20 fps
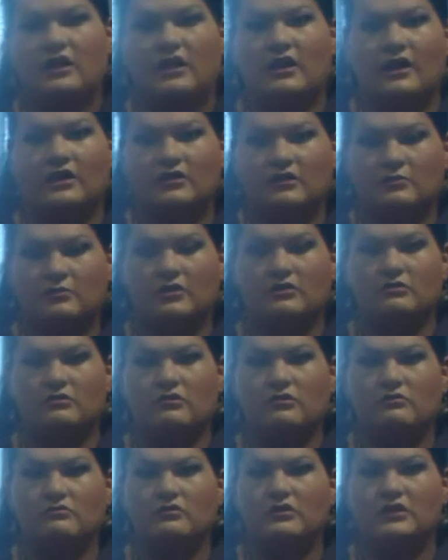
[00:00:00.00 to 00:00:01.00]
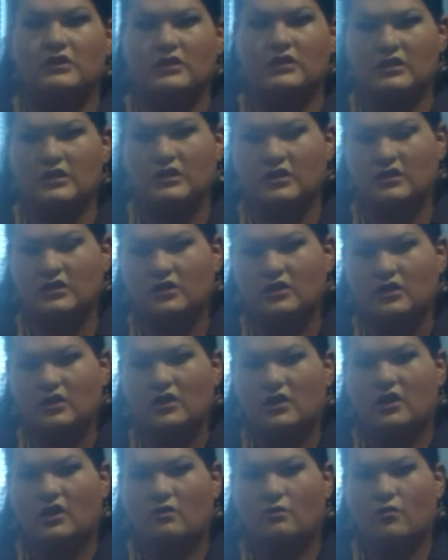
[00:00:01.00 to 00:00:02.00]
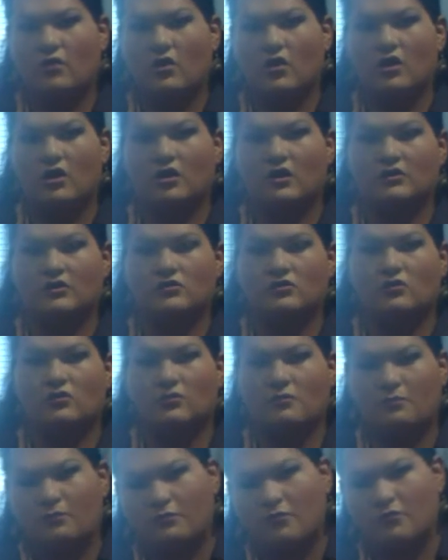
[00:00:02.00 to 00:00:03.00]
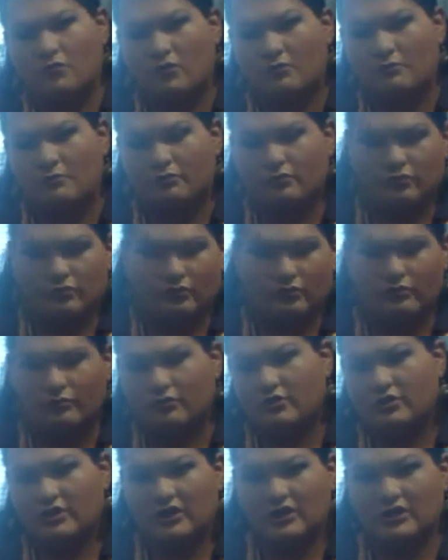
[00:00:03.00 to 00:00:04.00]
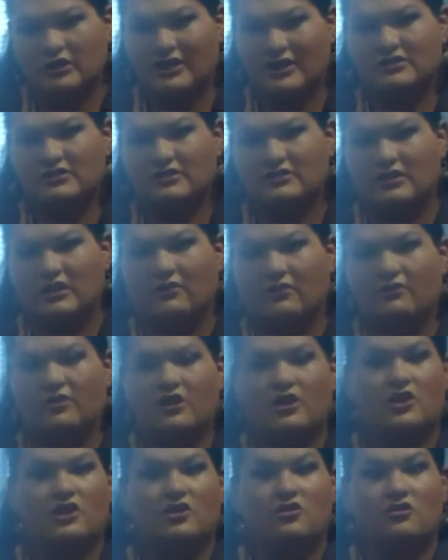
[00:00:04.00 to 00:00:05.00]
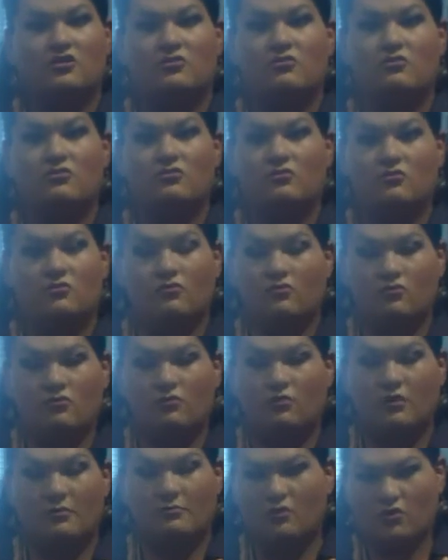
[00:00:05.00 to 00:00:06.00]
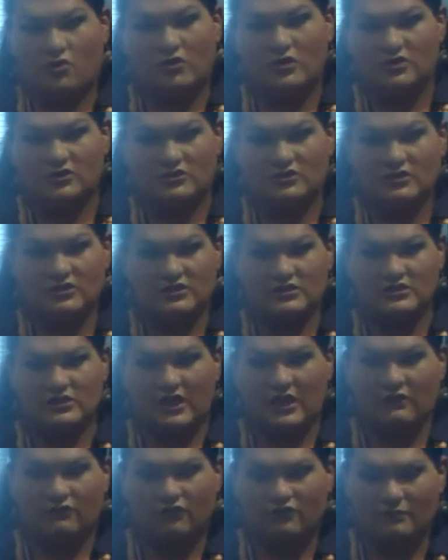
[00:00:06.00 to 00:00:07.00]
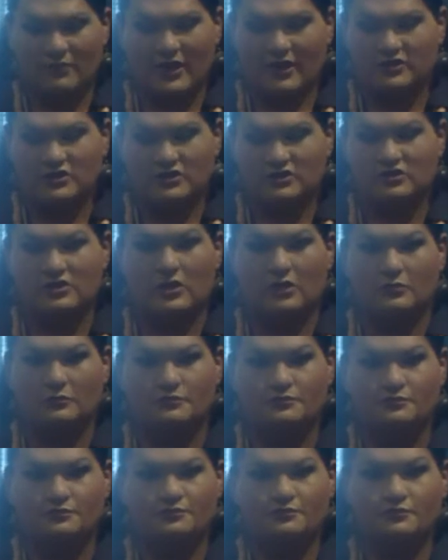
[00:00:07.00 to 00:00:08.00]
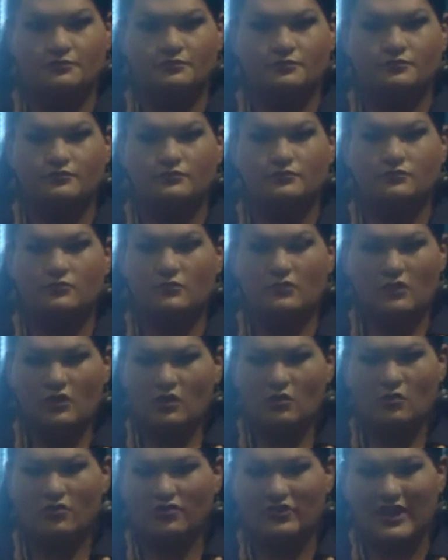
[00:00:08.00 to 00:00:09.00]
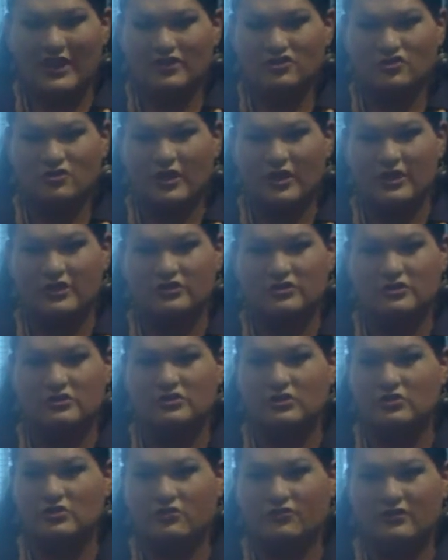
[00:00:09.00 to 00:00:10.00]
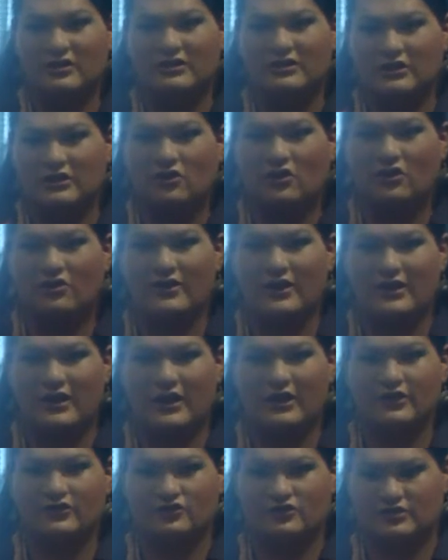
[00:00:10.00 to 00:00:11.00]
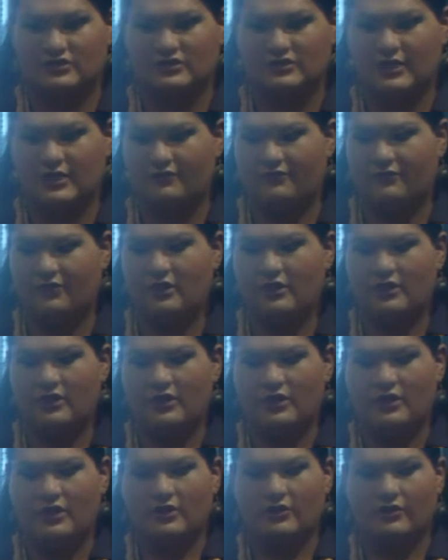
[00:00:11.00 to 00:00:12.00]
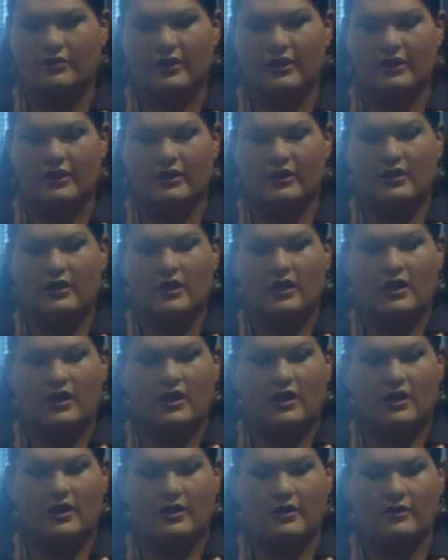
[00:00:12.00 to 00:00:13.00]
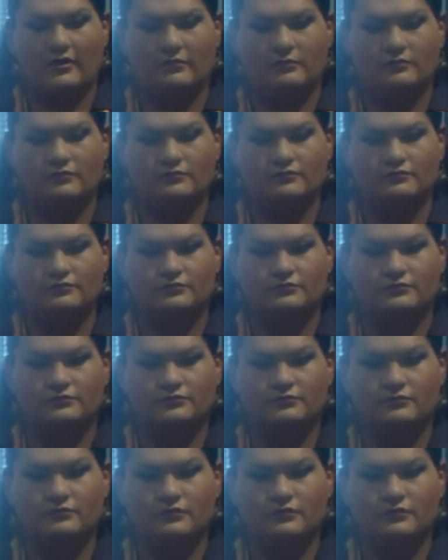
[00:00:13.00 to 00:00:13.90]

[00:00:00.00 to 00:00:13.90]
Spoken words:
an athamane. You don't need a wand or a broom or none of that stuff. You were born into this life with magic, so with natural energy. So you don't really need all that extra stuff. Okay? I